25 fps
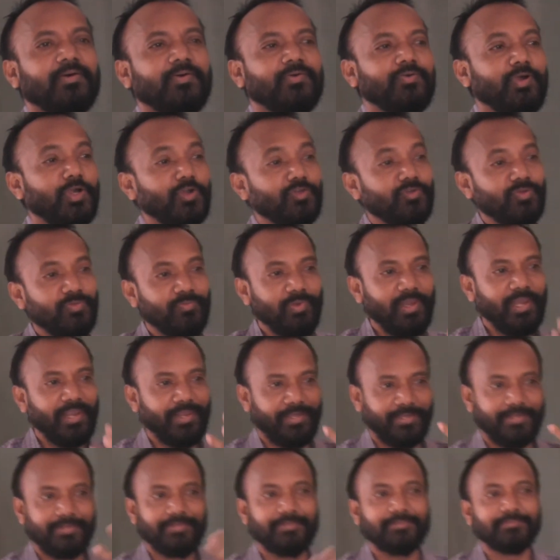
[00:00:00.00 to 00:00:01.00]
What do you mean by
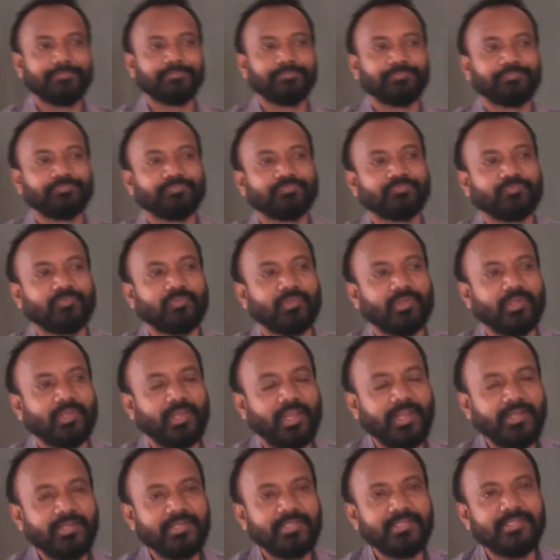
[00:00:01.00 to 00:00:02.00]
light?
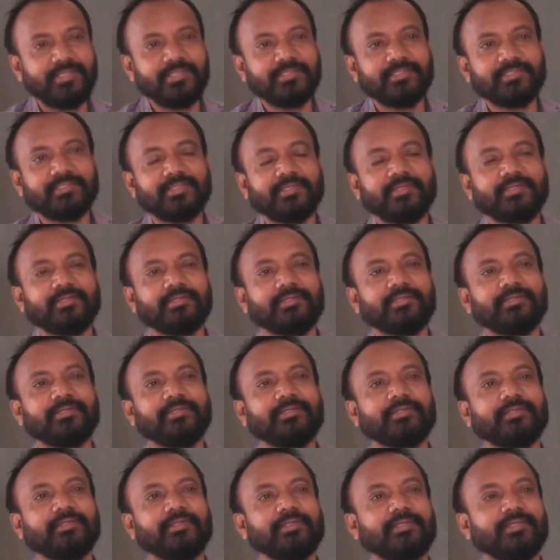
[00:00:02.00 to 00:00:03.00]
Light is
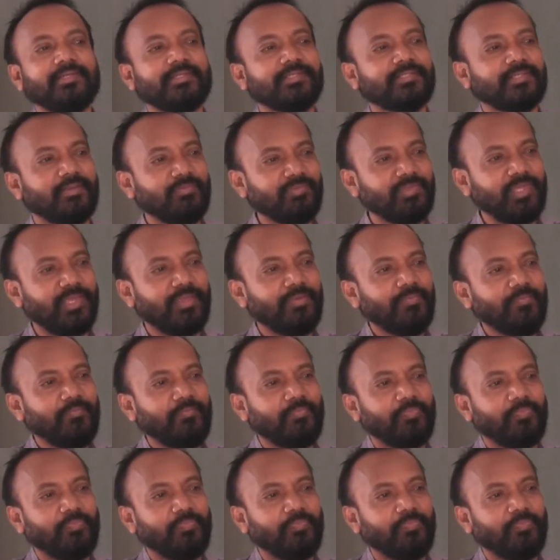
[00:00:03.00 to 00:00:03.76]
uh, something